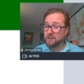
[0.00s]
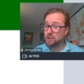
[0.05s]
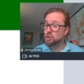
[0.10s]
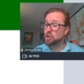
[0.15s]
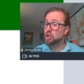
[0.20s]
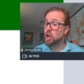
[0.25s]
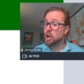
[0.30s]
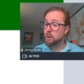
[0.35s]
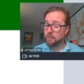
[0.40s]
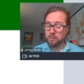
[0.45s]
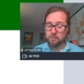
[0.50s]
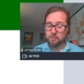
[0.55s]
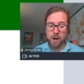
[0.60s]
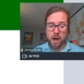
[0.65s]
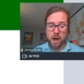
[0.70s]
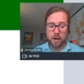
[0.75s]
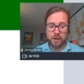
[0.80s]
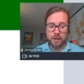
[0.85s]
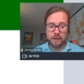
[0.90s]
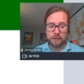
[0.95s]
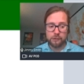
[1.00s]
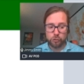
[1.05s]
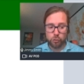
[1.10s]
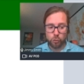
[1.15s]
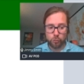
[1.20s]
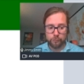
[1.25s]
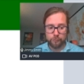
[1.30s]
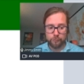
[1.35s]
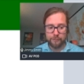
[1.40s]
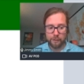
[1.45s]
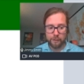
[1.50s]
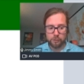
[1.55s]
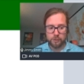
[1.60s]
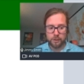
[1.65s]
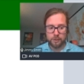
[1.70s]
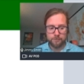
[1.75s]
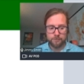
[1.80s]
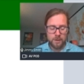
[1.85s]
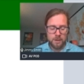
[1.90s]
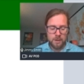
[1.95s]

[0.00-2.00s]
German market, Dornfelder.